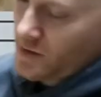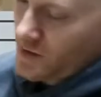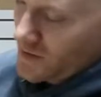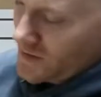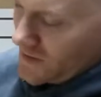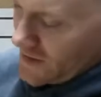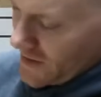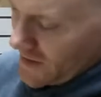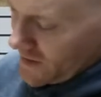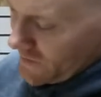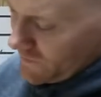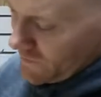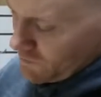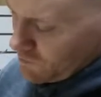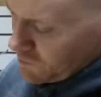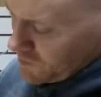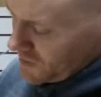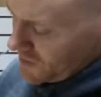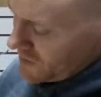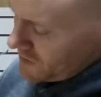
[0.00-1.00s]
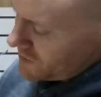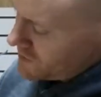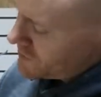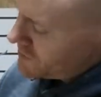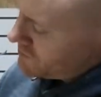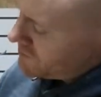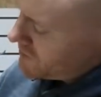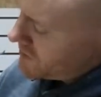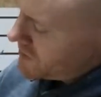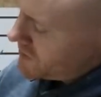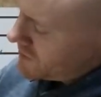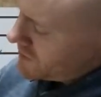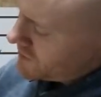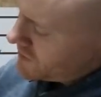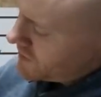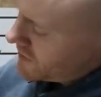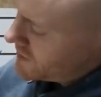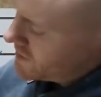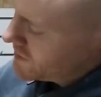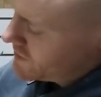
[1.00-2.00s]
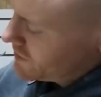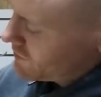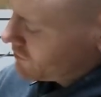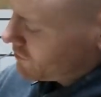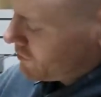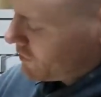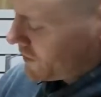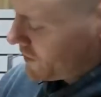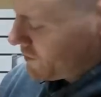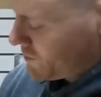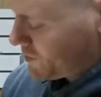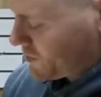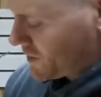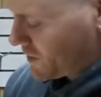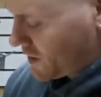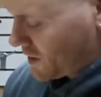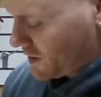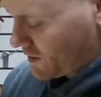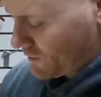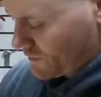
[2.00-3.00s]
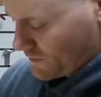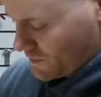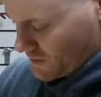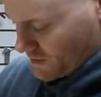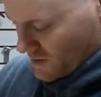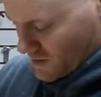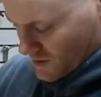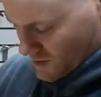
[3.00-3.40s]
It's kind of a blunt instrument and takes quite a bit off.